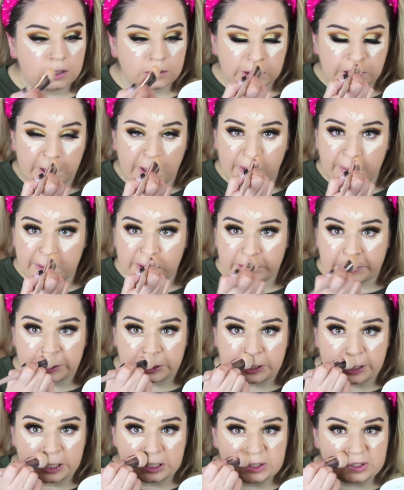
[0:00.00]
So I'd almost
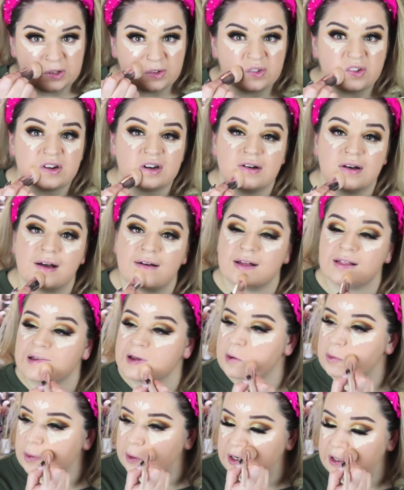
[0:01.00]
suggest, if you're not
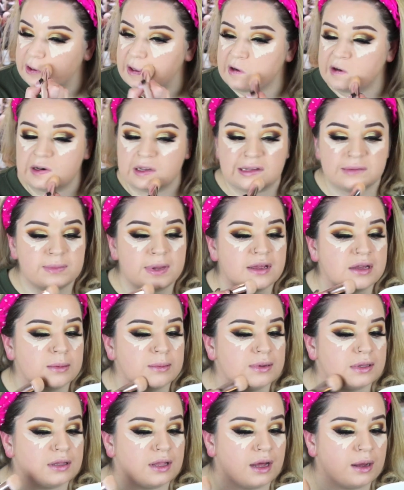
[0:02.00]
like one that does makeup
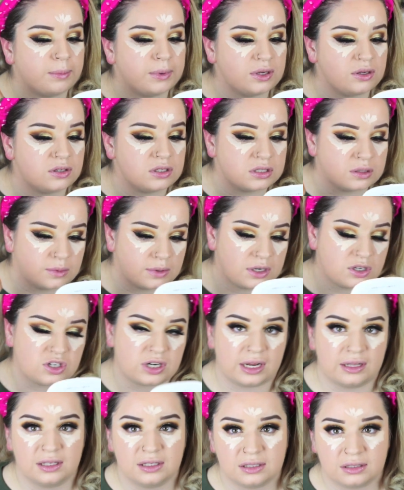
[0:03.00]
a lot but you still want to
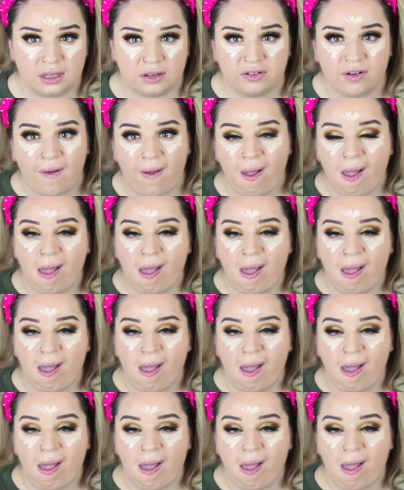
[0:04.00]
try this stuff,